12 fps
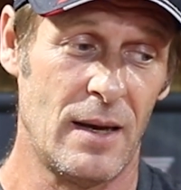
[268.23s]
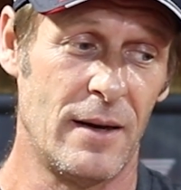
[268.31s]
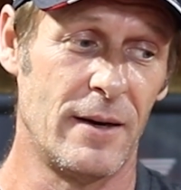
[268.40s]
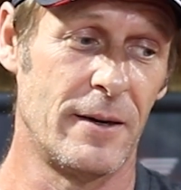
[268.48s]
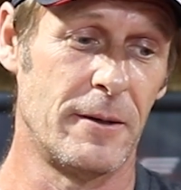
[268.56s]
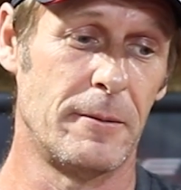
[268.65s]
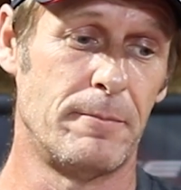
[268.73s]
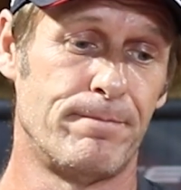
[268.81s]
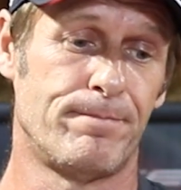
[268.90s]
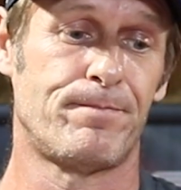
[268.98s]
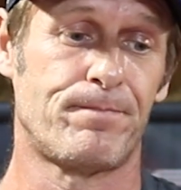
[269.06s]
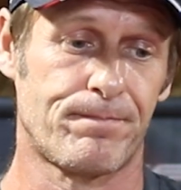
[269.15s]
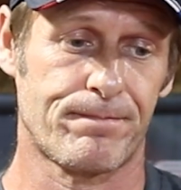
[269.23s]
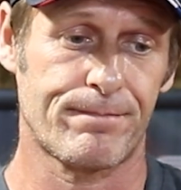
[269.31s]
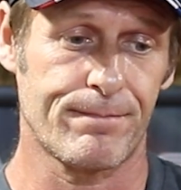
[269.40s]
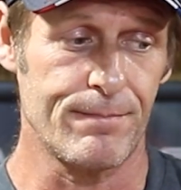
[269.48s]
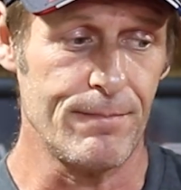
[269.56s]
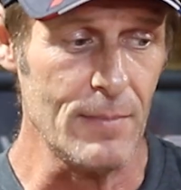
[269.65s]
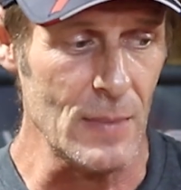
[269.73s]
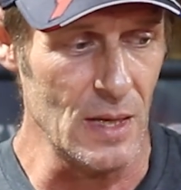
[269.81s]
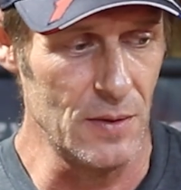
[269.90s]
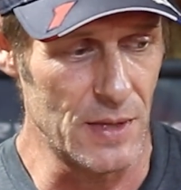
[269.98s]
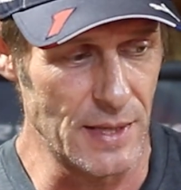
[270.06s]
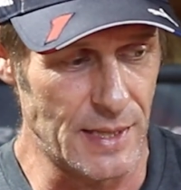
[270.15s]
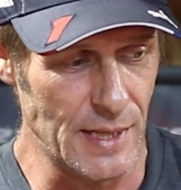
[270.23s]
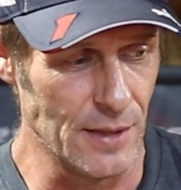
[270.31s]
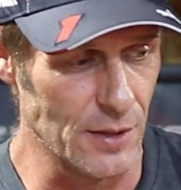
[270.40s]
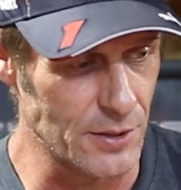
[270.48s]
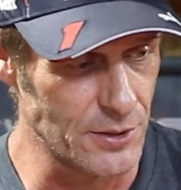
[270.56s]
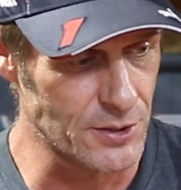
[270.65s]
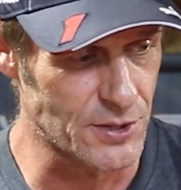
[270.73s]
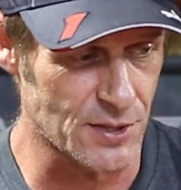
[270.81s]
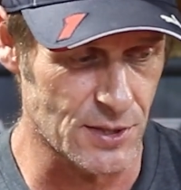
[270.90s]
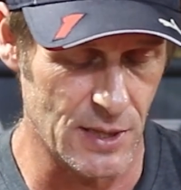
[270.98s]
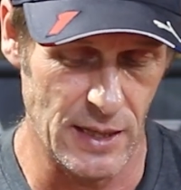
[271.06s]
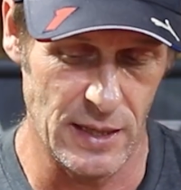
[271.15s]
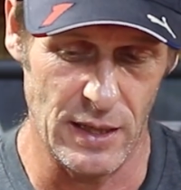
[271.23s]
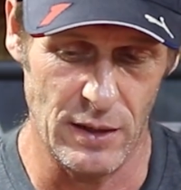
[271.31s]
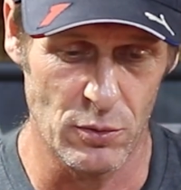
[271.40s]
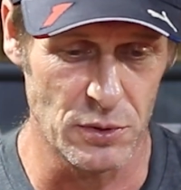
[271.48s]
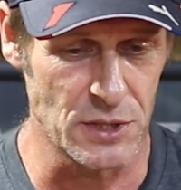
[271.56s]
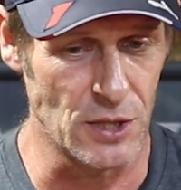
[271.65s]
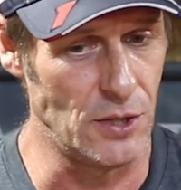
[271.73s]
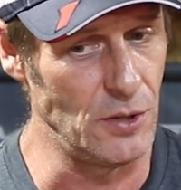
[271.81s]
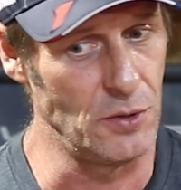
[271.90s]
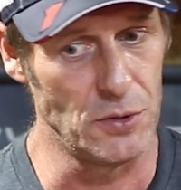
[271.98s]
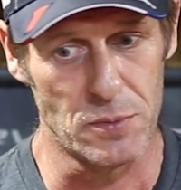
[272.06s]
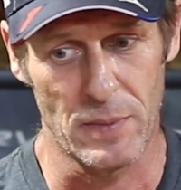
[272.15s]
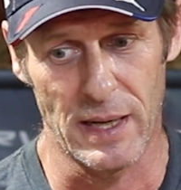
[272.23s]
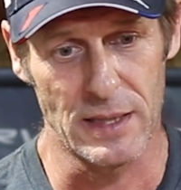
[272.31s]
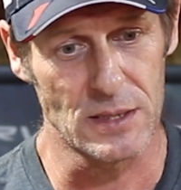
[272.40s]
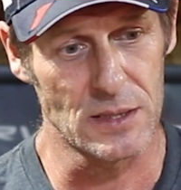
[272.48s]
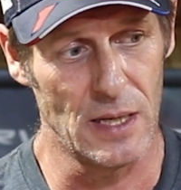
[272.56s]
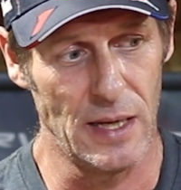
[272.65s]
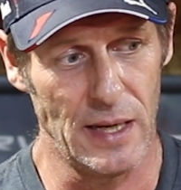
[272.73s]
The dealers, it was a huge mess.